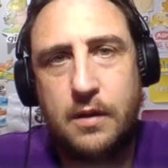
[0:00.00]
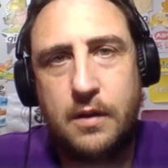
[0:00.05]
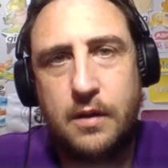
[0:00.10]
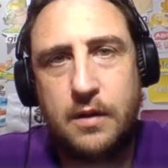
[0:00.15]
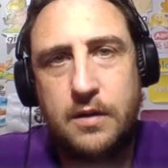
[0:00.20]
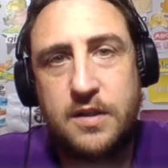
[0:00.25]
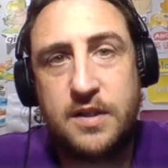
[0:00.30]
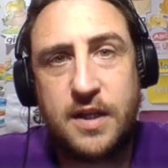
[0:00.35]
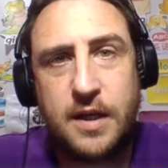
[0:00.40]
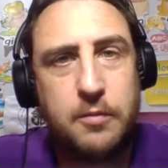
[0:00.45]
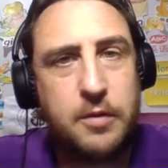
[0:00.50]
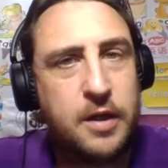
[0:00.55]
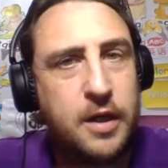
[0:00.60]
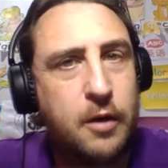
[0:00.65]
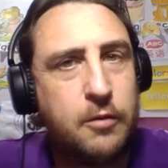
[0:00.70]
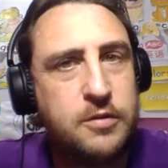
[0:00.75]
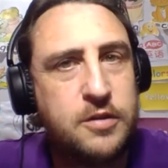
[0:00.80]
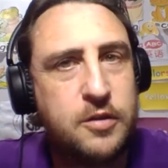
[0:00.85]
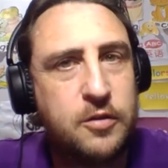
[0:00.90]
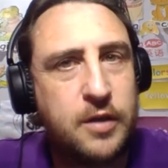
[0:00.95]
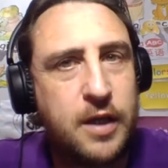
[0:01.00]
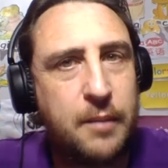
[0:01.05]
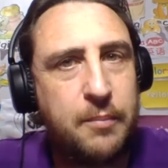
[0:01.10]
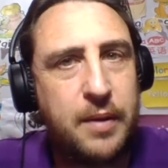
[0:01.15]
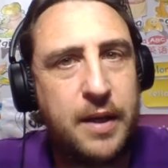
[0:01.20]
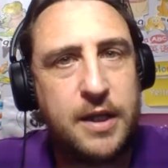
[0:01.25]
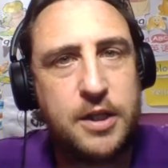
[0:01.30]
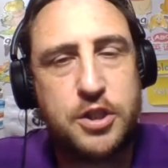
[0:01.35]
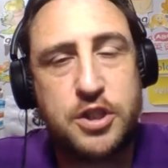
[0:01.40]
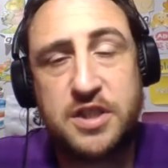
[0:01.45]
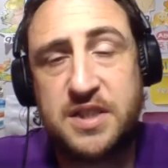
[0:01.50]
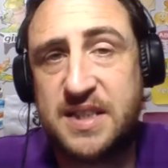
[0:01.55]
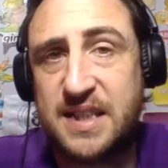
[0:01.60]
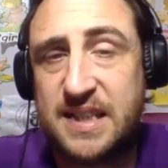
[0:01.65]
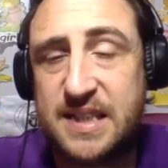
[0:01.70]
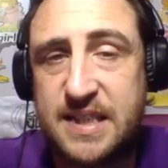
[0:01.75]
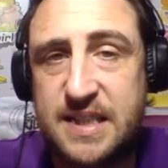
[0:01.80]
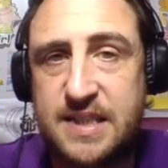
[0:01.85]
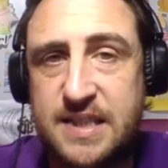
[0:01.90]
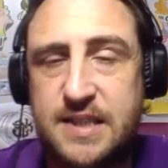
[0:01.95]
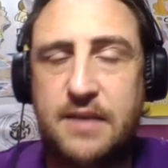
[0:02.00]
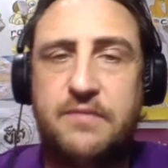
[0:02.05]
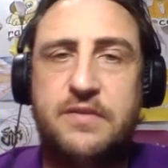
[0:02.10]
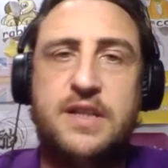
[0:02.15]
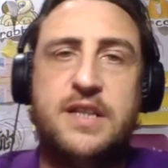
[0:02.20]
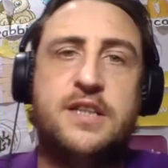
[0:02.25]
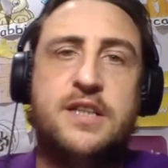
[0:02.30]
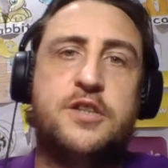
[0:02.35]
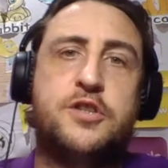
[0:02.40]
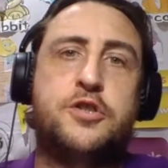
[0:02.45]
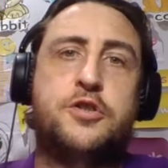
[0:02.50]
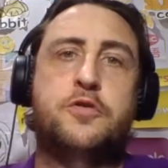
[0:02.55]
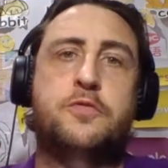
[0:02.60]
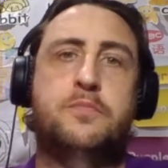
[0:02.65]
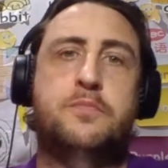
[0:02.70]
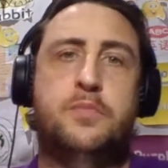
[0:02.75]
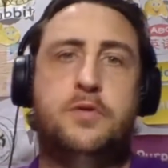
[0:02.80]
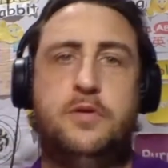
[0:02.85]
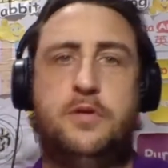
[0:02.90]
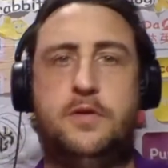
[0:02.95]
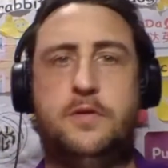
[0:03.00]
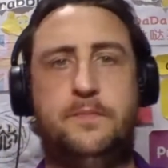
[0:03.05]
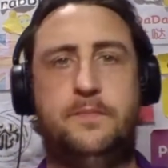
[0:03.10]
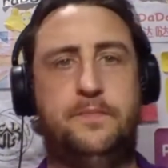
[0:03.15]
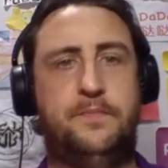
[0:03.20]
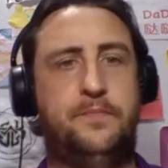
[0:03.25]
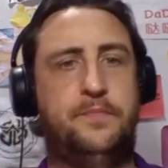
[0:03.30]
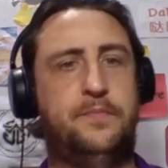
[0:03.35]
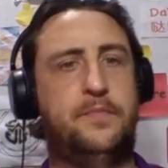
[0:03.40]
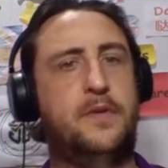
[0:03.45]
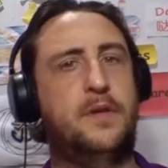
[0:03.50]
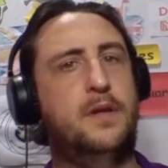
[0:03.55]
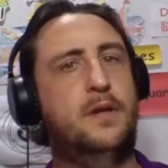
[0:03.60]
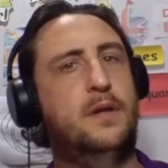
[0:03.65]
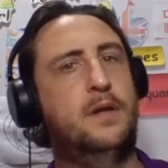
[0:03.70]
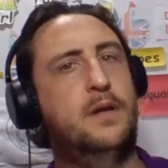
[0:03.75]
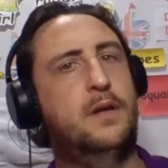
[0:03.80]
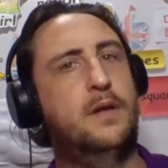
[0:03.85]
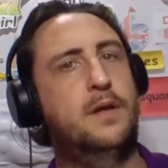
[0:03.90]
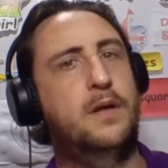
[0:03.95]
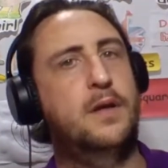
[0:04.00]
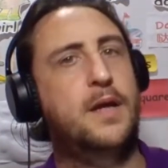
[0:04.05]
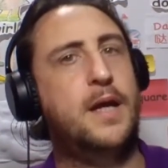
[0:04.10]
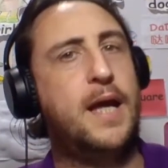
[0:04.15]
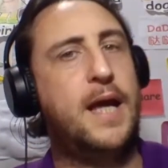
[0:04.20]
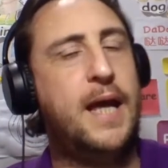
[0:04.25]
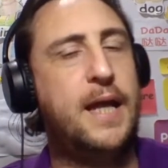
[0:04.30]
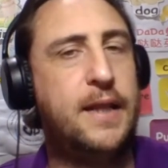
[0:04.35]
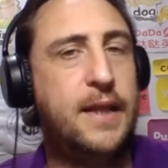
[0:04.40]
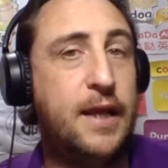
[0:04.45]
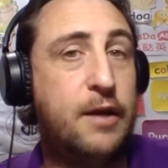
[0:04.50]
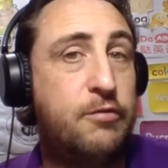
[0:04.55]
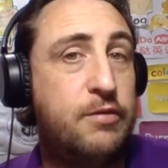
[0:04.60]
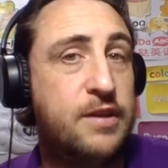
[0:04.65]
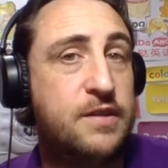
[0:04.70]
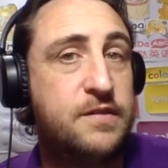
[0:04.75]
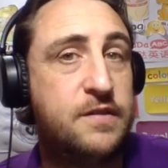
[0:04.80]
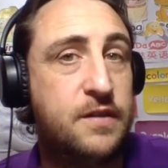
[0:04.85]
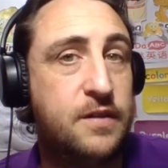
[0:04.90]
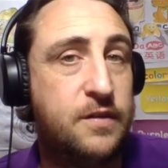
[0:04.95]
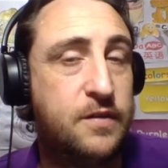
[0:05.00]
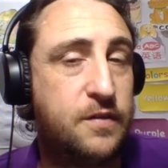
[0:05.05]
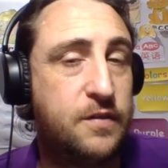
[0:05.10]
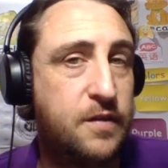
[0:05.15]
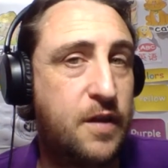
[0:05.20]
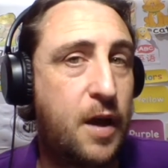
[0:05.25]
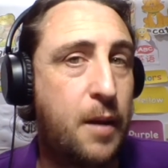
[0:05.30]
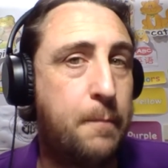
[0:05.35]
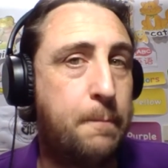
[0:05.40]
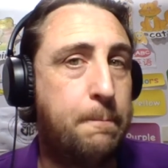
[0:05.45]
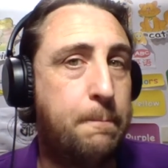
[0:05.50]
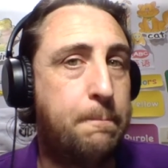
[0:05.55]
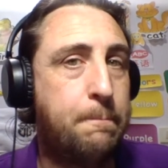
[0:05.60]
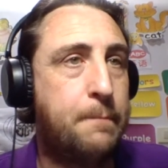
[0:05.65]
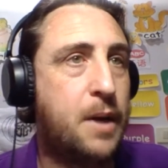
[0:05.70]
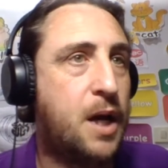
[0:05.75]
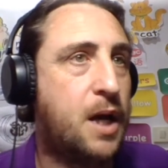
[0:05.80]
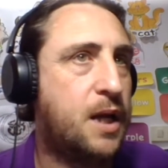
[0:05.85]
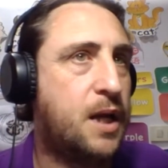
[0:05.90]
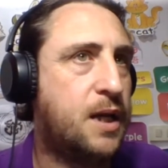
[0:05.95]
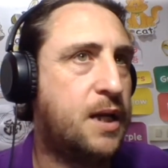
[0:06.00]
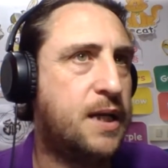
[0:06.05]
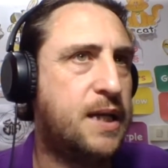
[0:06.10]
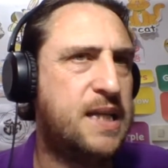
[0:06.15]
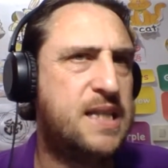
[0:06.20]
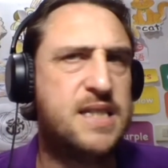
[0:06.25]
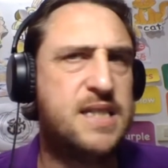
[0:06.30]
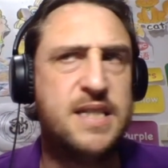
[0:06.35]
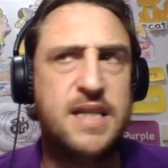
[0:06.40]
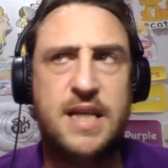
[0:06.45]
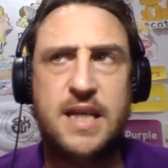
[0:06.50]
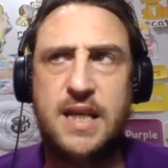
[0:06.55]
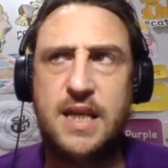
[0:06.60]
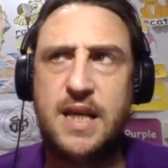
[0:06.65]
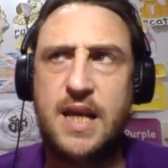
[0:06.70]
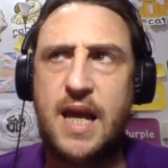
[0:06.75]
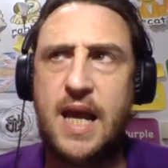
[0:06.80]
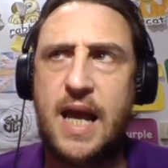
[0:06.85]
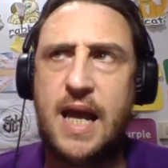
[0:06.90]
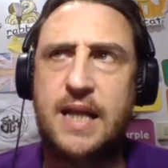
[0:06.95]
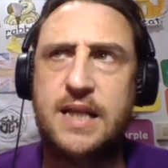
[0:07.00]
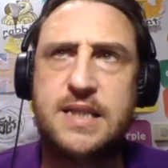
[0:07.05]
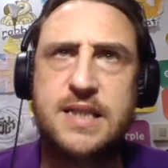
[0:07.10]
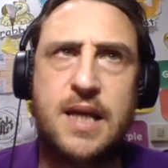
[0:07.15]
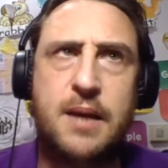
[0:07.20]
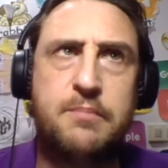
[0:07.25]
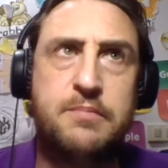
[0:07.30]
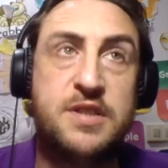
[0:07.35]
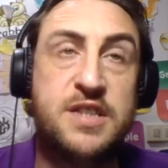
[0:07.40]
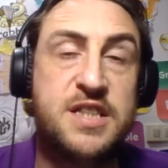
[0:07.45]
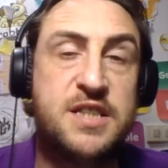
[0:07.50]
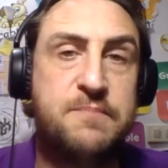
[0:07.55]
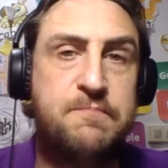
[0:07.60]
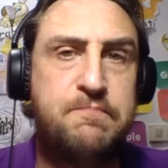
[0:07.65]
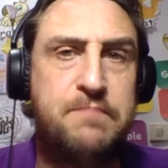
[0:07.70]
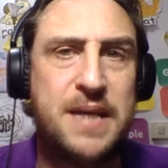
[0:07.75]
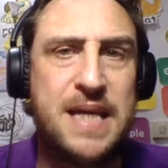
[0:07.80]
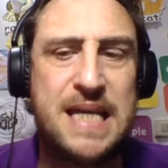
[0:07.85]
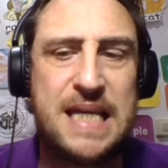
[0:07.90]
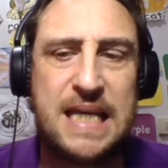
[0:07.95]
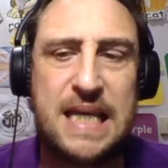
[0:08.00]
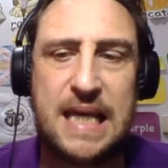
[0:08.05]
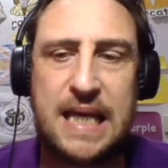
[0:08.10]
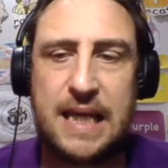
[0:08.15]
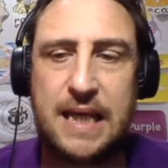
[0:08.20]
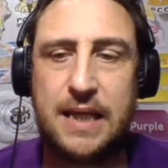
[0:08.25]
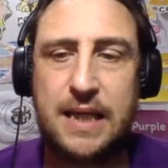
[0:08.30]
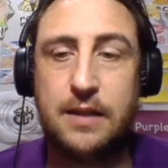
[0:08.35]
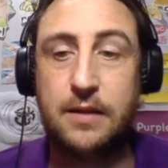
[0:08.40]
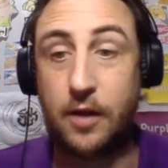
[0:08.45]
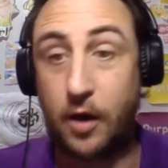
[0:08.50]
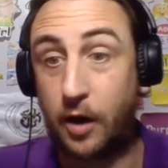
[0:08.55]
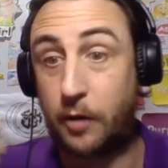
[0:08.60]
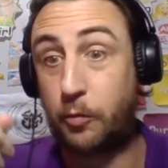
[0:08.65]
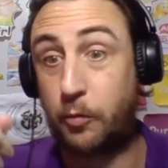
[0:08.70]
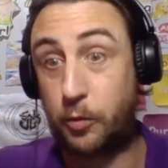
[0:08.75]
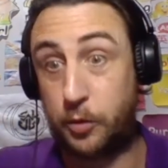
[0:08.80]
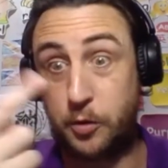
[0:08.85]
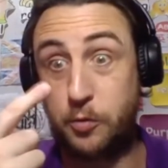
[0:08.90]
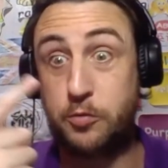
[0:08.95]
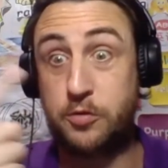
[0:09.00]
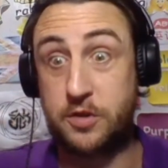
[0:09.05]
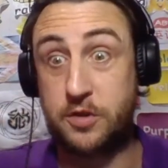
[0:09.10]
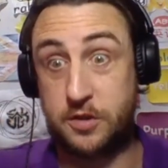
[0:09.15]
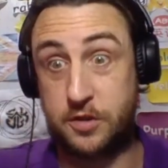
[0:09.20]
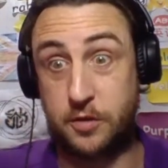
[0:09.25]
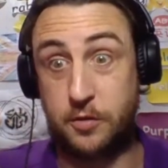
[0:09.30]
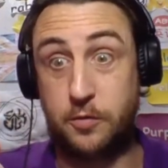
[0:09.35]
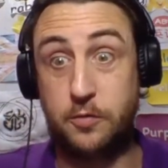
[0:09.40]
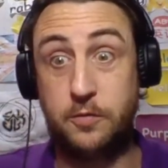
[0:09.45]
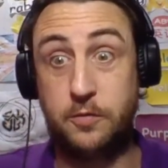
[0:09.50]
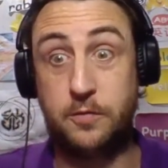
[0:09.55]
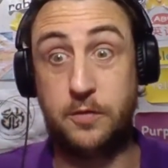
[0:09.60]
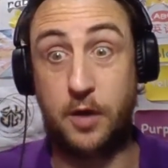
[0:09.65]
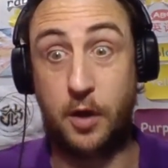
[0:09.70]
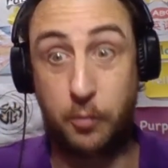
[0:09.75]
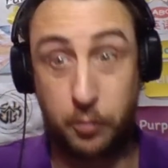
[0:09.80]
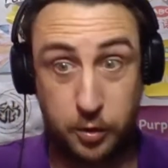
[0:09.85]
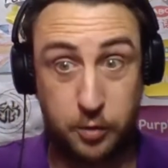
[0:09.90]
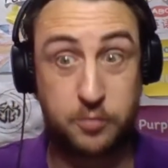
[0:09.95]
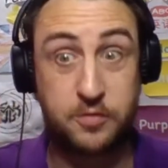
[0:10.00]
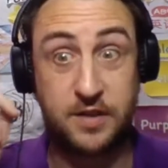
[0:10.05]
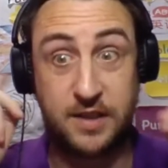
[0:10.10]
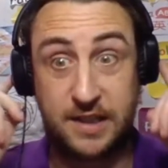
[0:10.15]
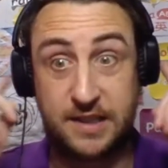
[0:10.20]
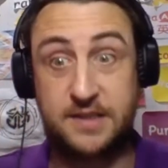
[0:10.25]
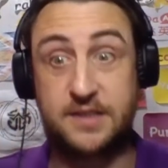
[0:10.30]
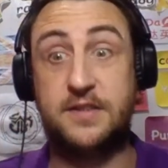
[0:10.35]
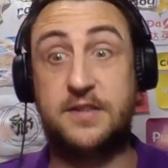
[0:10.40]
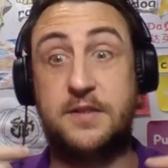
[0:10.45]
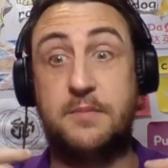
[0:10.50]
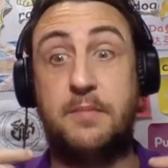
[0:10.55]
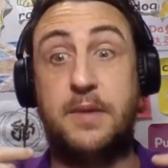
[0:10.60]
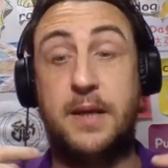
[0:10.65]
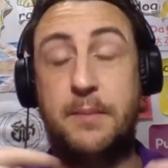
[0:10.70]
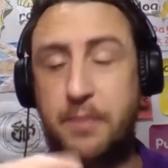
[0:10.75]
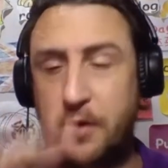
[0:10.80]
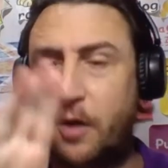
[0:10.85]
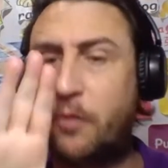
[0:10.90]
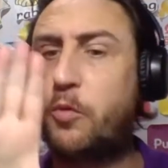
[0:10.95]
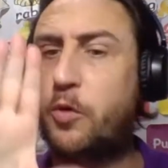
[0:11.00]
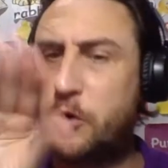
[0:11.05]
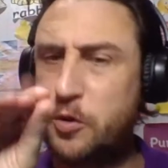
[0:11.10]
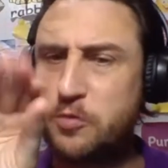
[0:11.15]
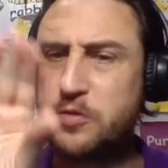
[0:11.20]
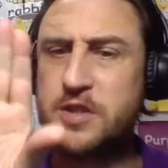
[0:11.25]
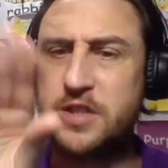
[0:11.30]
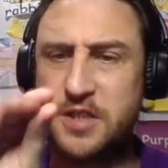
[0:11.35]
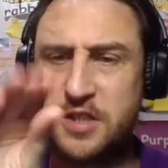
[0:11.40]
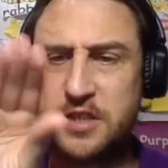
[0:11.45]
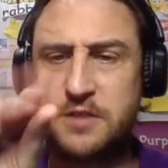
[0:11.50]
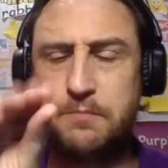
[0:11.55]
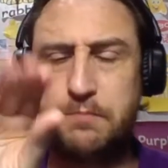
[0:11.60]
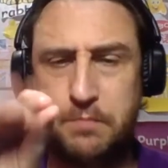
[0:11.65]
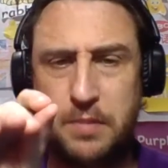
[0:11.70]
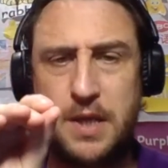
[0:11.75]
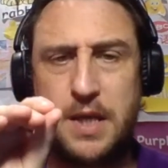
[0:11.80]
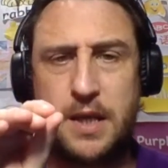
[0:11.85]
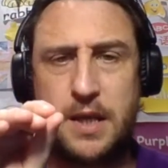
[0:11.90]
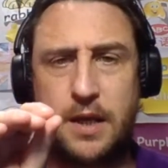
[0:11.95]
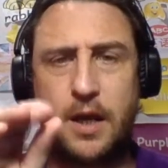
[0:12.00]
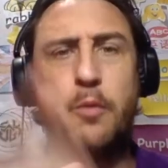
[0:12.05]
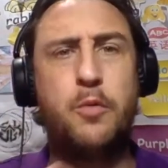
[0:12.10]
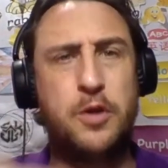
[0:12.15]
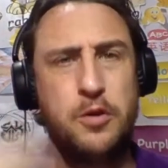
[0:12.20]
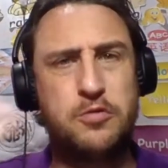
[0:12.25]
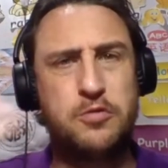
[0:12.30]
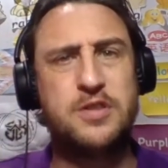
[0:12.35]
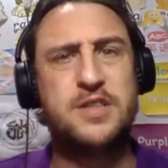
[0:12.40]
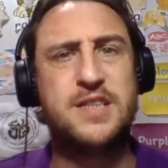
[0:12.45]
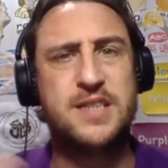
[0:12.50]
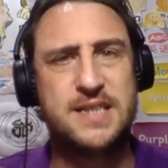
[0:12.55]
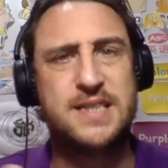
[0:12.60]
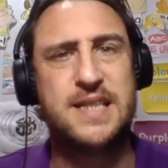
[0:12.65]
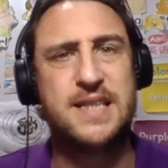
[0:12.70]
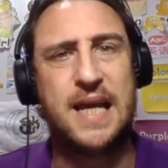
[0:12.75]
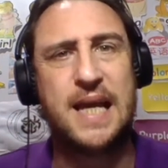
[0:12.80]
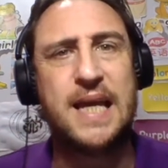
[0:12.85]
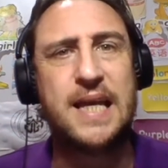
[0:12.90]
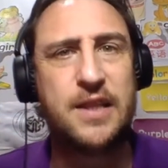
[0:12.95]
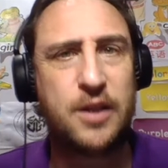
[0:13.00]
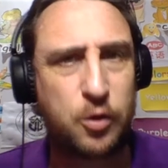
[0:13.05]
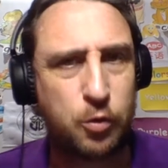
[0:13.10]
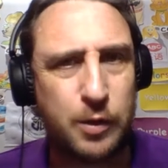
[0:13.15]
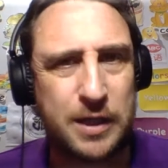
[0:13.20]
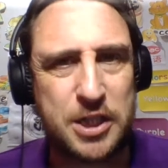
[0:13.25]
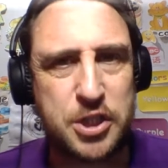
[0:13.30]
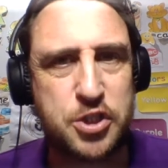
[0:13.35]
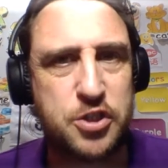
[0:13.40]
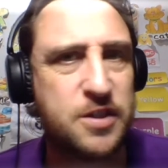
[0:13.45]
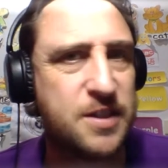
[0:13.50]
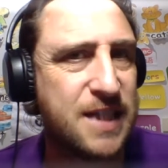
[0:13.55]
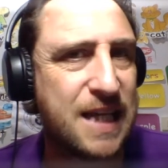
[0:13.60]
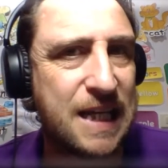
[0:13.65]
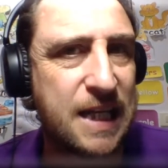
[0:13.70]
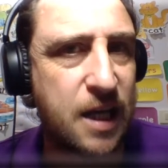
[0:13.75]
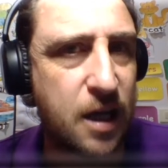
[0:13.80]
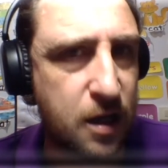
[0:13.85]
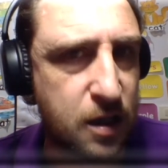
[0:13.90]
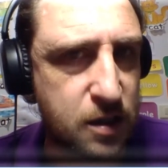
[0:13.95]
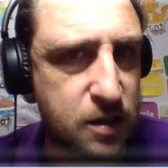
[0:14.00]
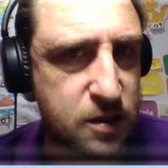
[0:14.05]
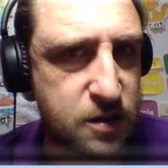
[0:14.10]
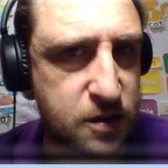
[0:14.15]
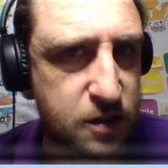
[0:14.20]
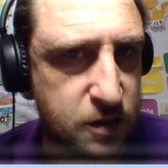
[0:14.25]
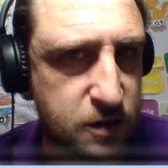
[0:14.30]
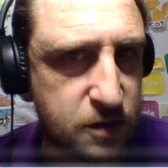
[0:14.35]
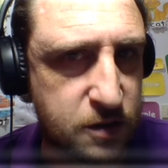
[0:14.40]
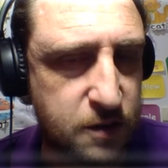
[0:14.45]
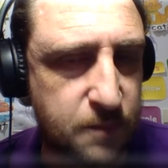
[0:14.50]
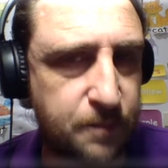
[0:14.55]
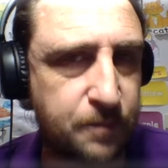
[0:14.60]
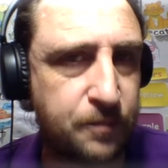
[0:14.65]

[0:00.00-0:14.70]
Today we're going to look at page 67 in the student book, and there is some listening and some speaking that I want you to do. I want you to listen to me, but I want you to speak. I want you to say the questions and the answers.